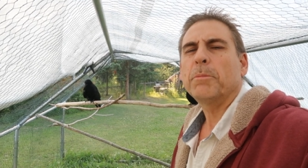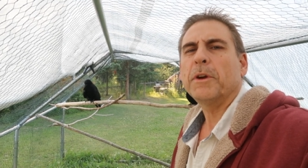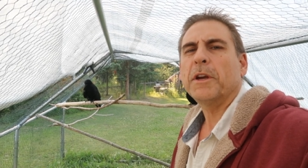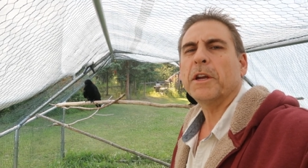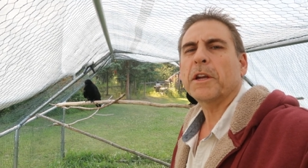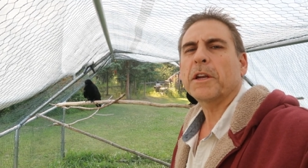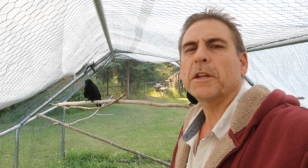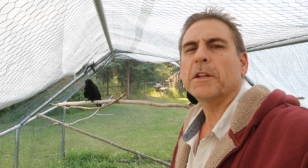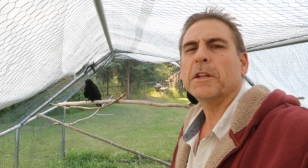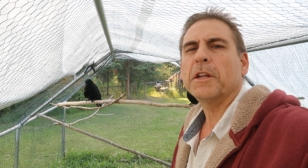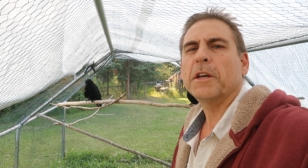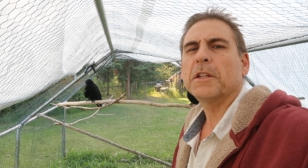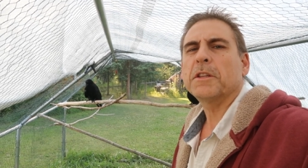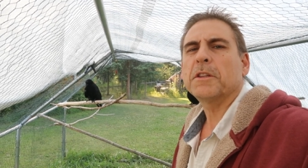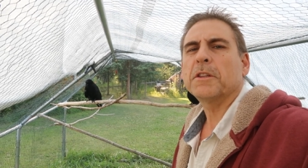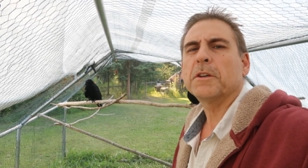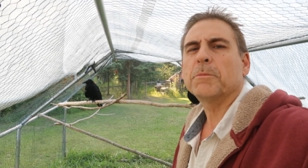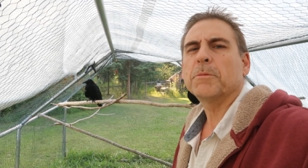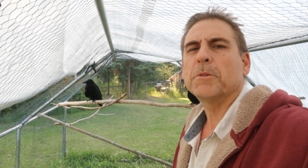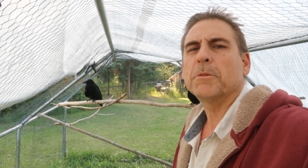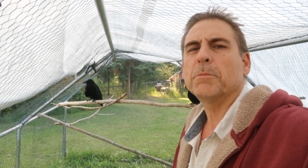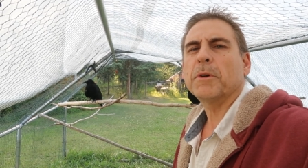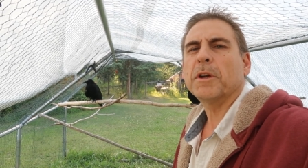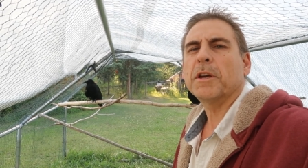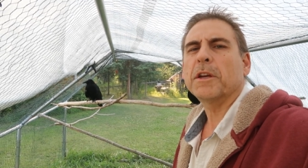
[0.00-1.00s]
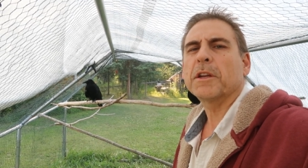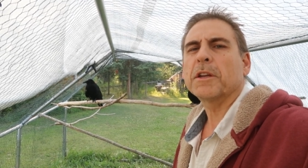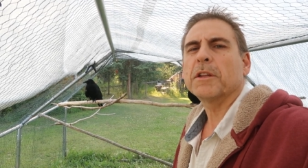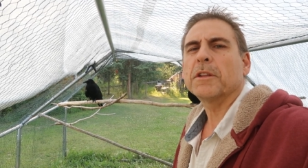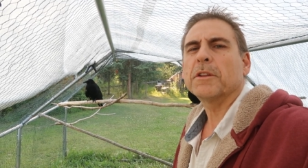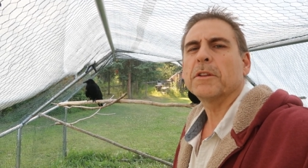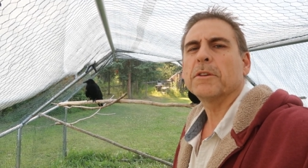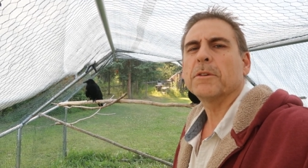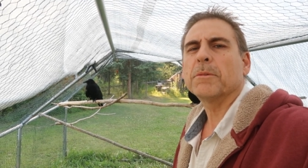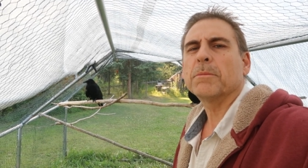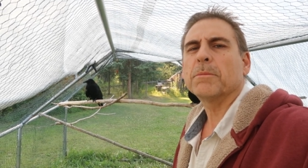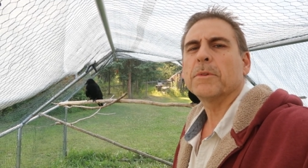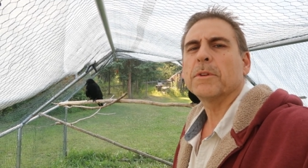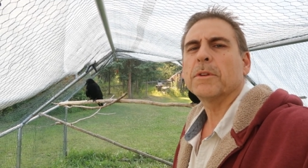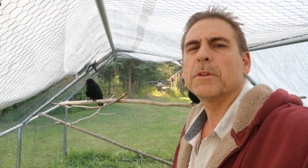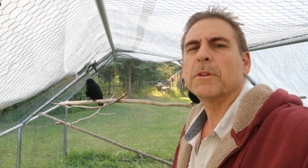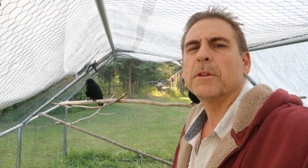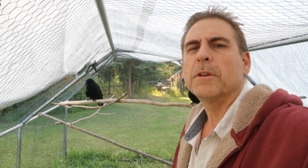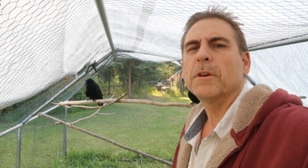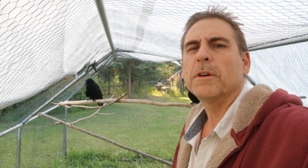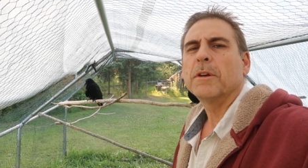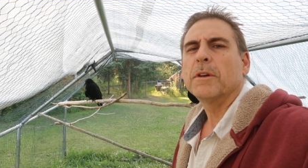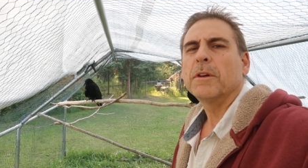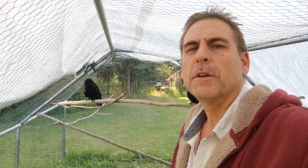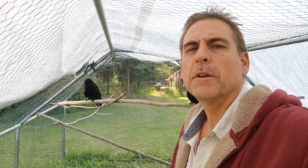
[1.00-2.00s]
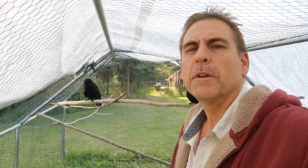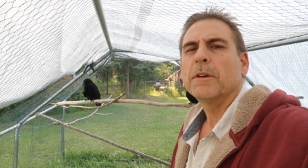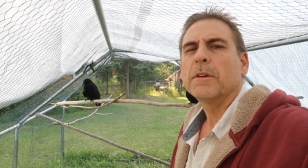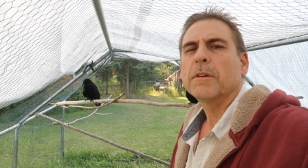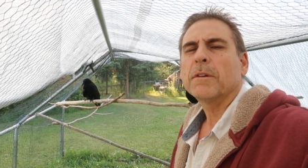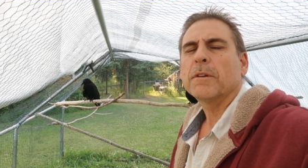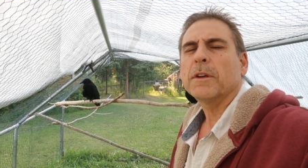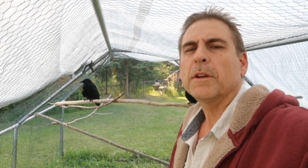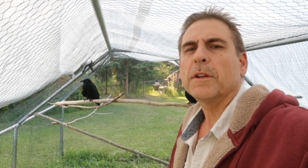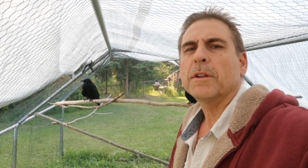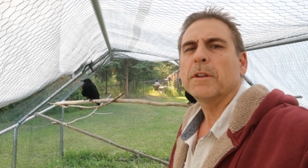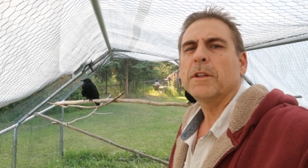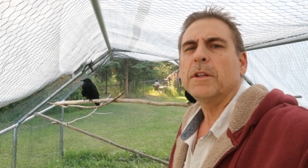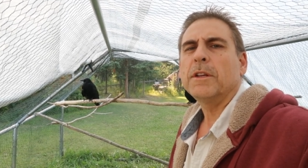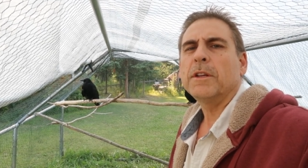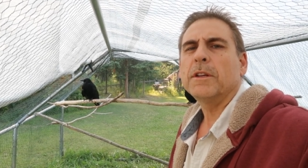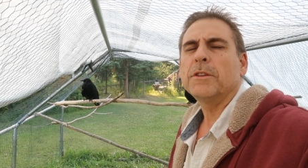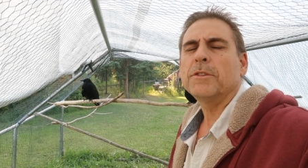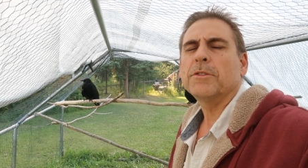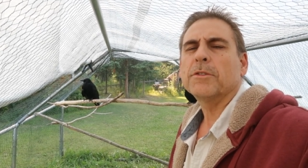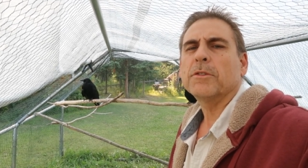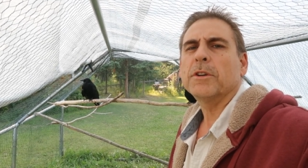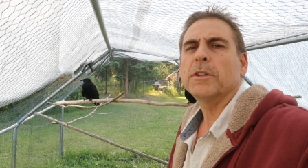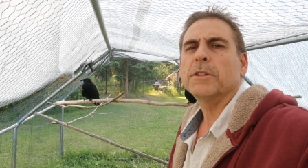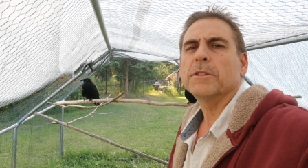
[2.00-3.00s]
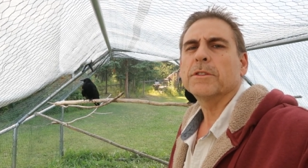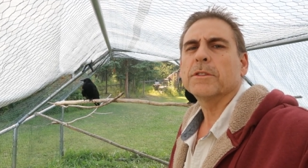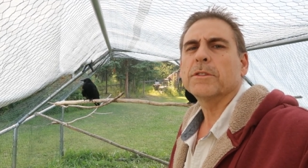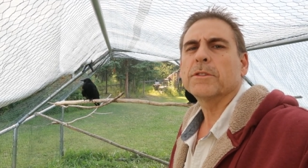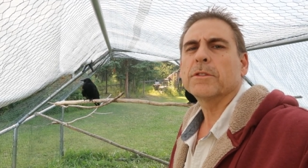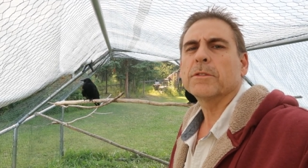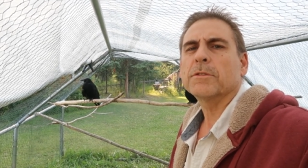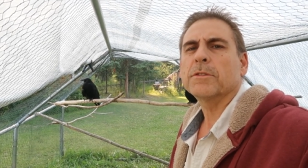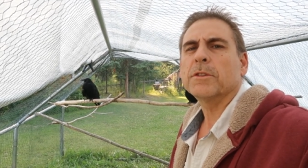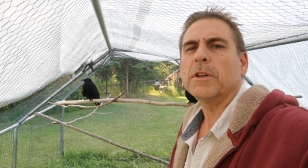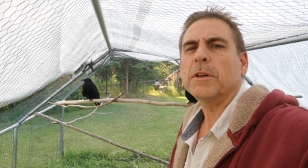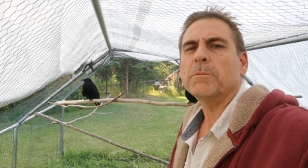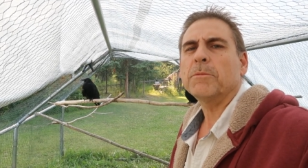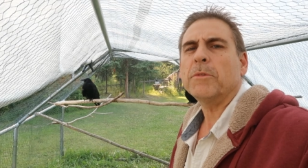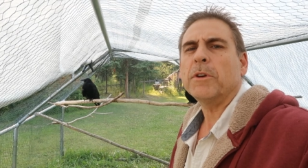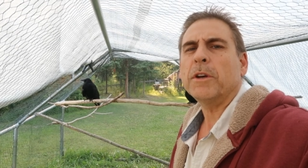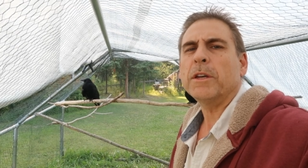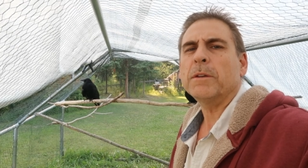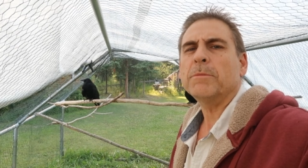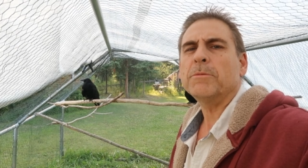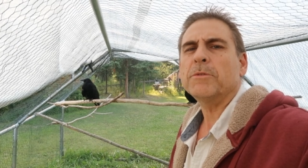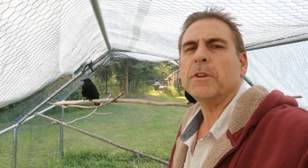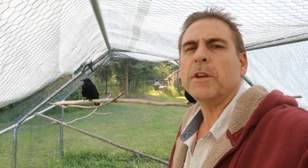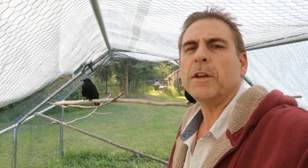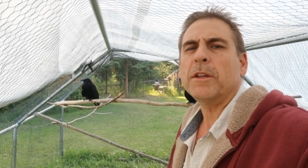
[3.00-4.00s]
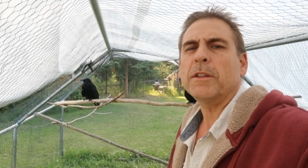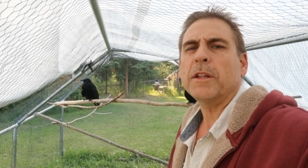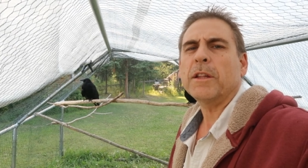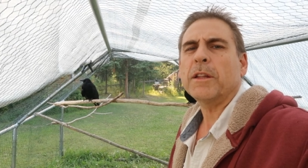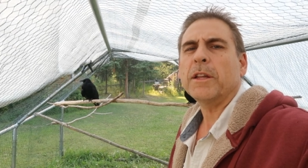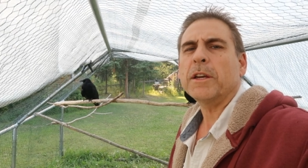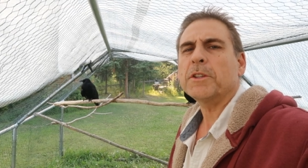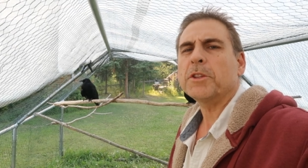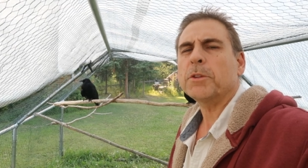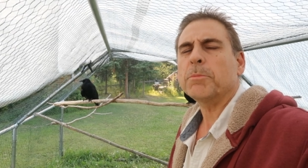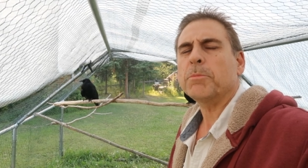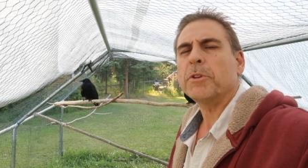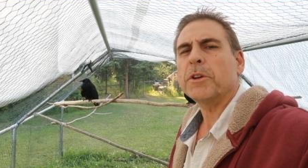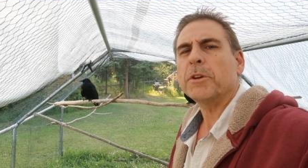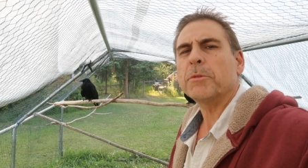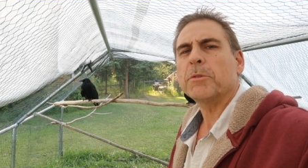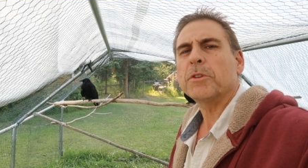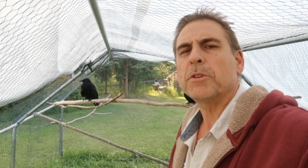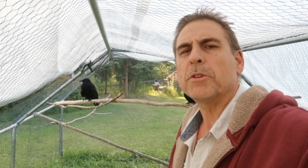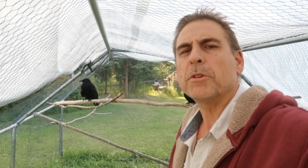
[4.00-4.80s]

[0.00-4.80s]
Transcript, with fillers: pecking at them and banging them and and he enjoys it so sometimes yeah they like to play with